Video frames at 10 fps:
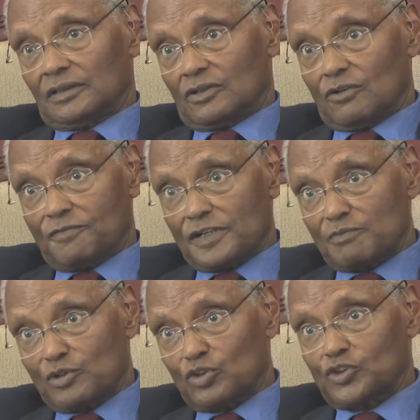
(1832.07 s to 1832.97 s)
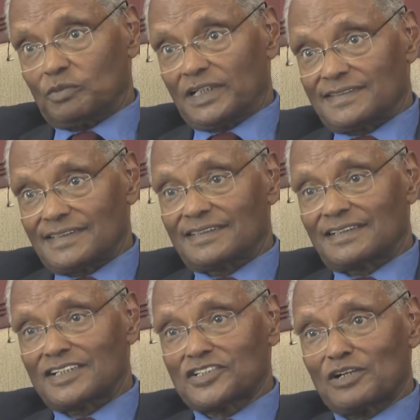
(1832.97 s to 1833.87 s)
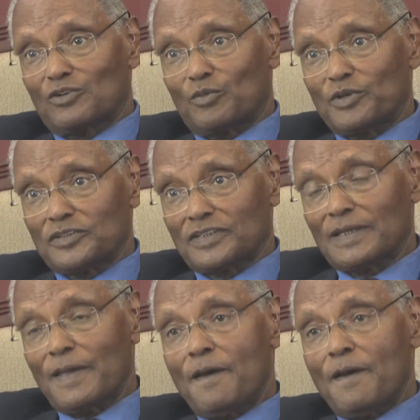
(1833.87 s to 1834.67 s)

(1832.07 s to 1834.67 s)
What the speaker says: confirmed also by the international community,